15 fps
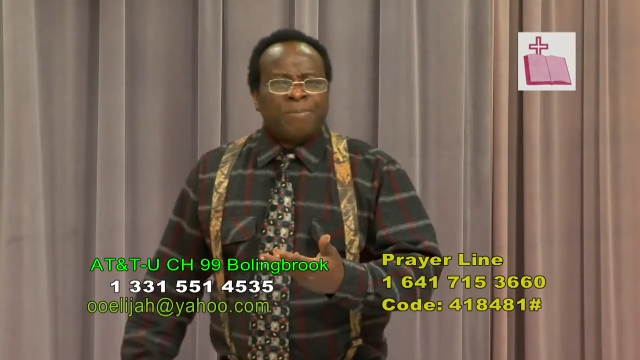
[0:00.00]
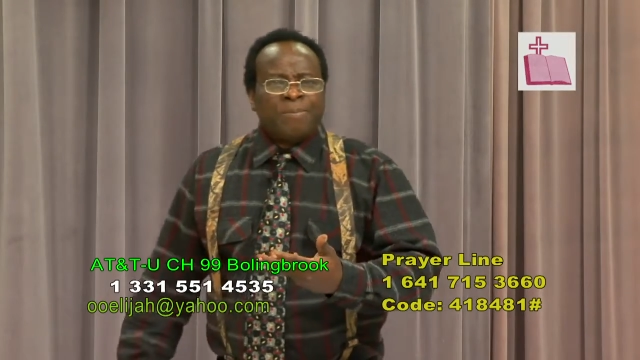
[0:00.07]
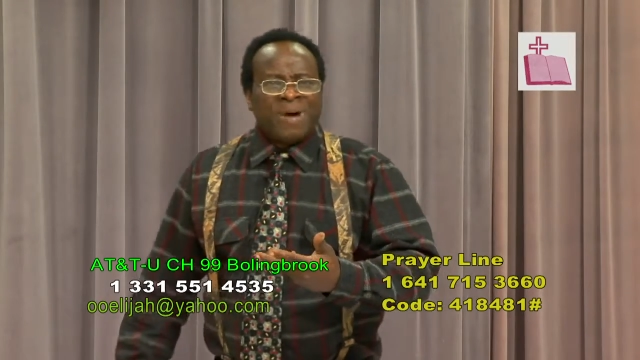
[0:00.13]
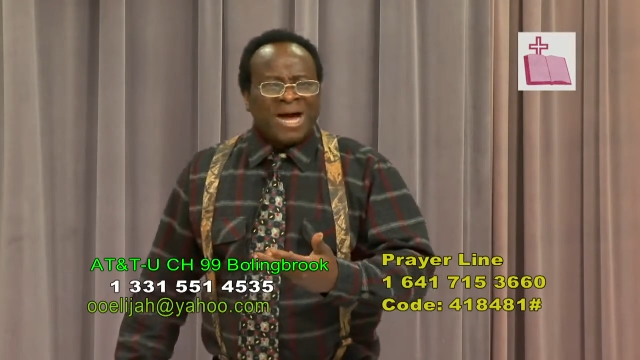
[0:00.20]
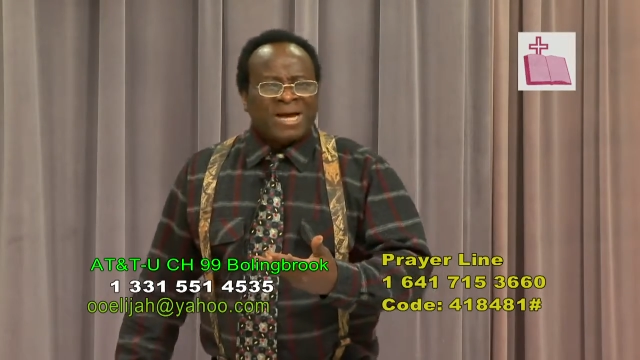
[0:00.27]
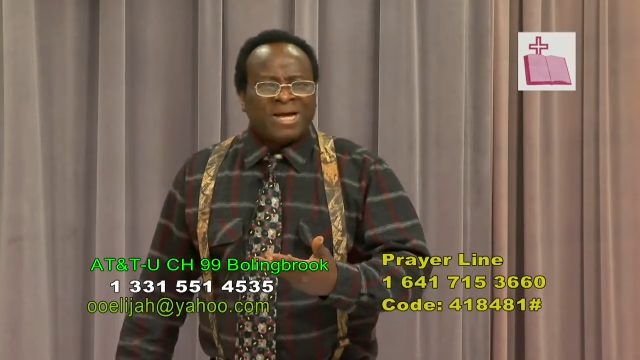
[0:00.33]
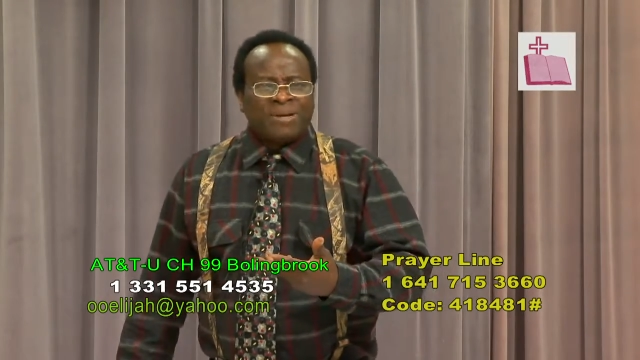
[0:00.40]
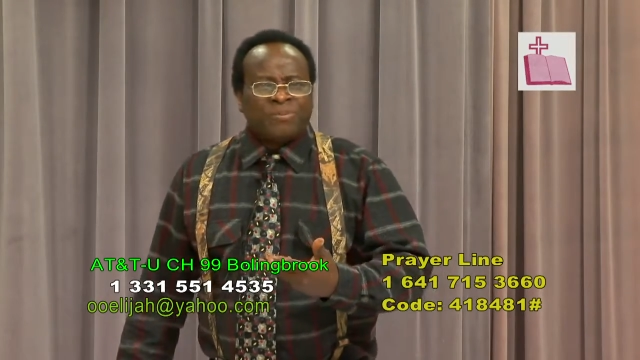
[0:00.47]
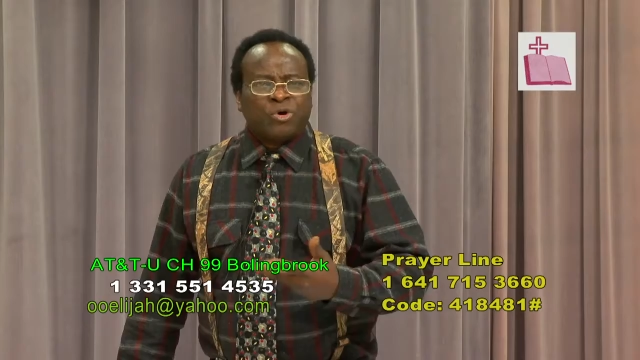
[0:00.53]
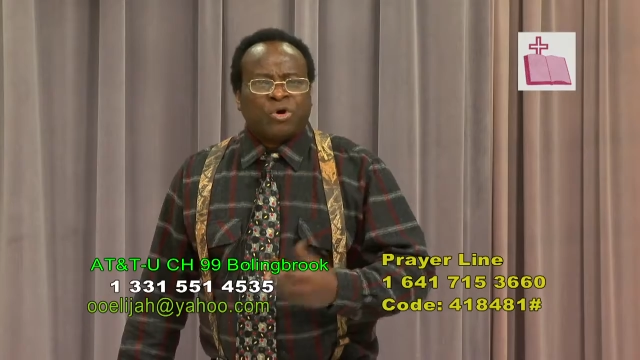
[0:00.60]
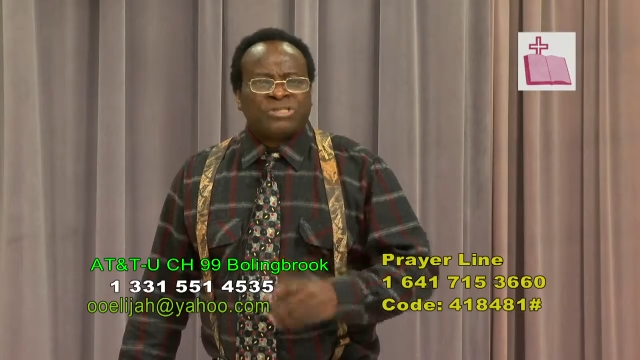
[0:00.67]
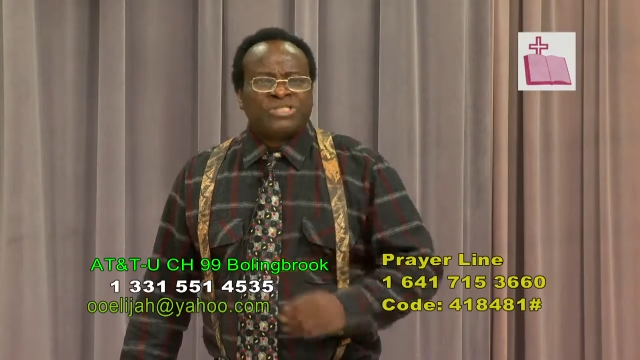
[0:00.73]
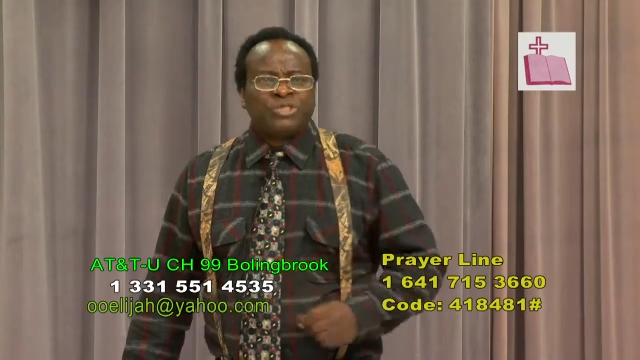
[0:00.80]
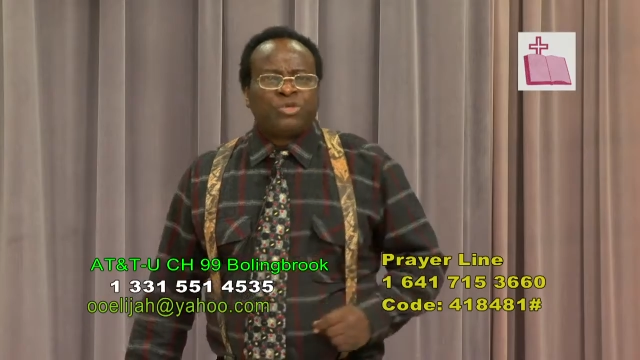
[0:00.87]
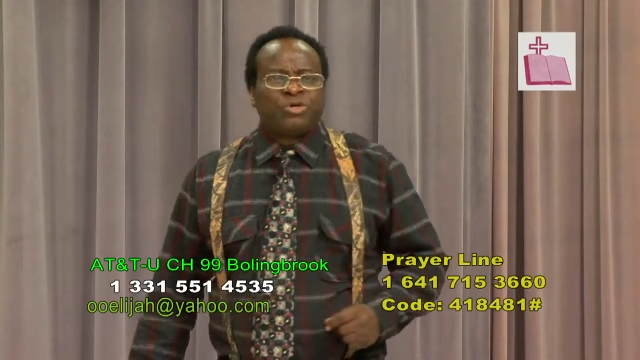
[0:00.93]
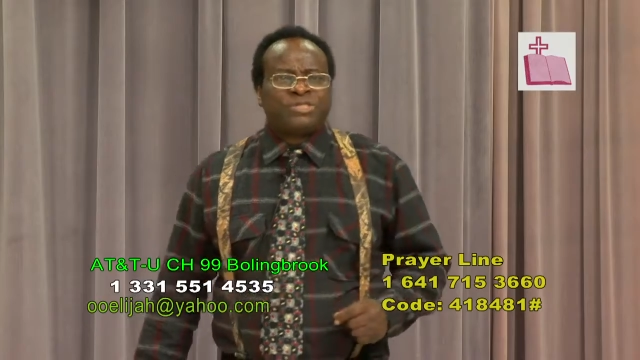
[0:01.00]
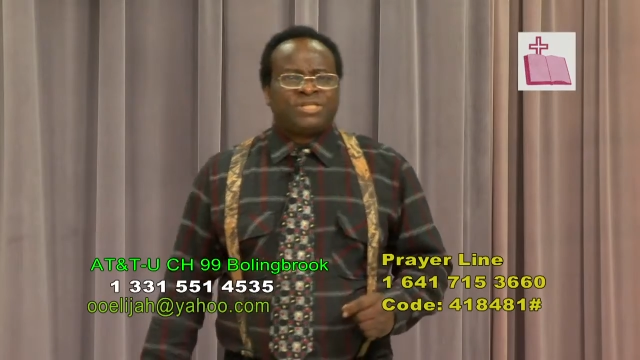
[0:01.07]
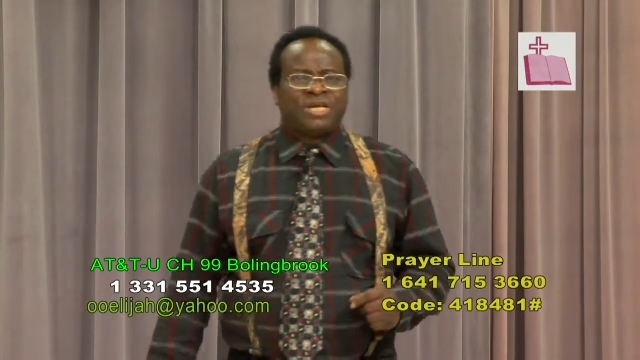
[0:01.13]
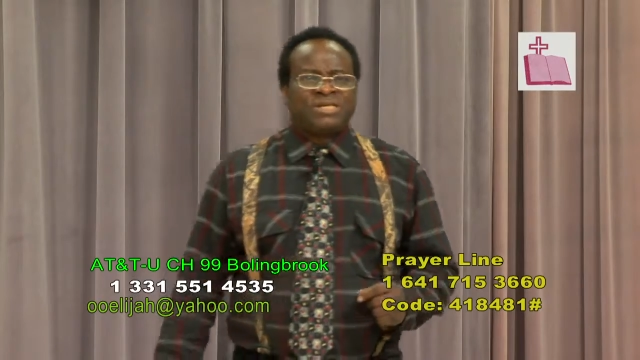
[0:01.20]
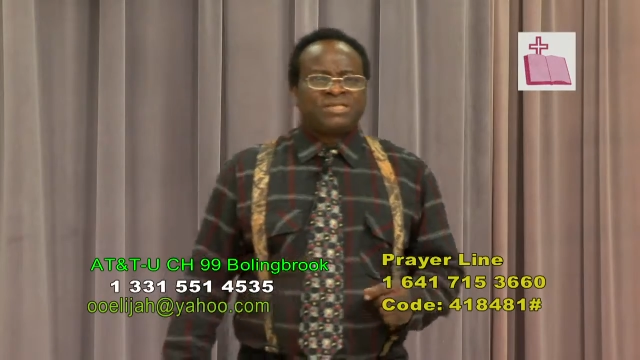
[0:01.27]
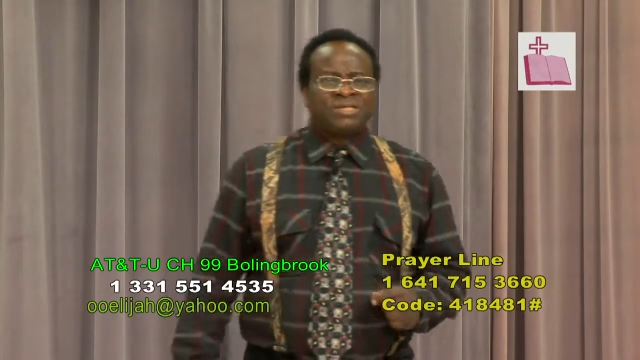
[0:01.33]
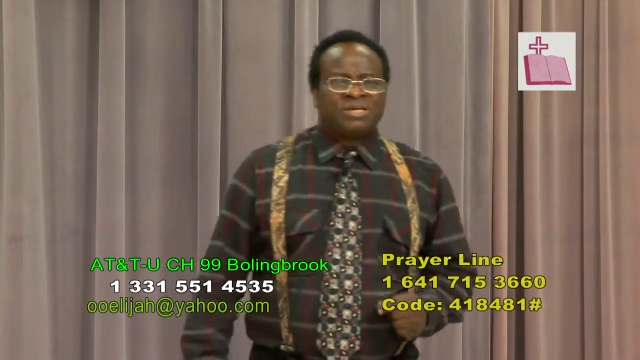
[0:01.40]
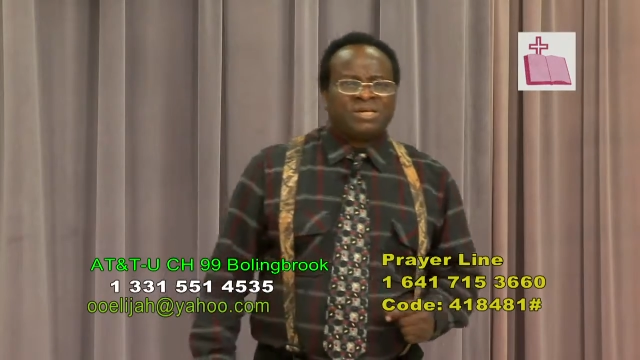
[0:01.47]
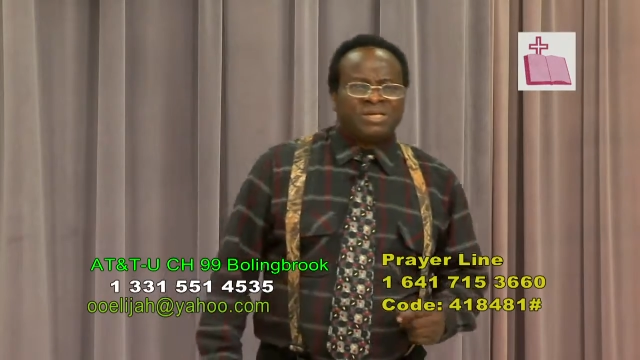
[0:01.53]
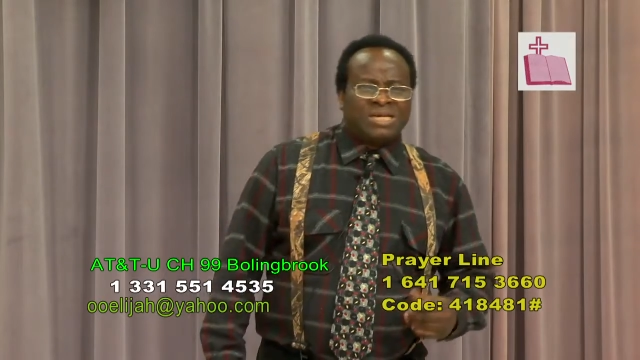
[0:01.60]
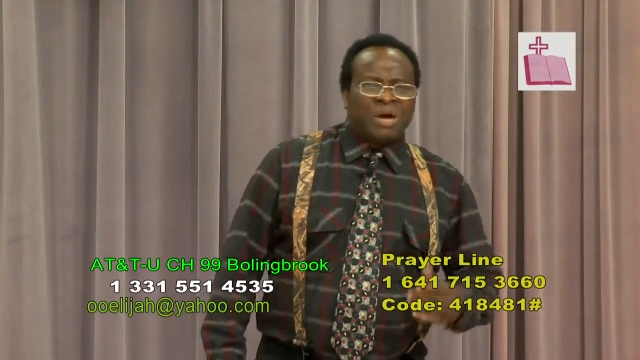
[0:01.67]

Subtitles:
backing because in those days